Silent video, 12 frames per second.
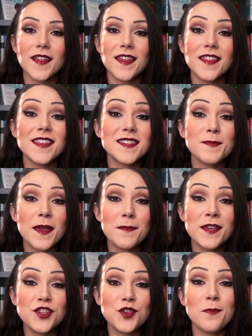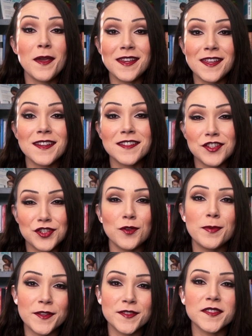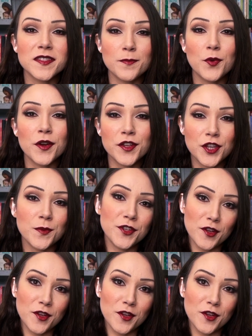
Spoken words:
This may mean you may need additional pills to support you and your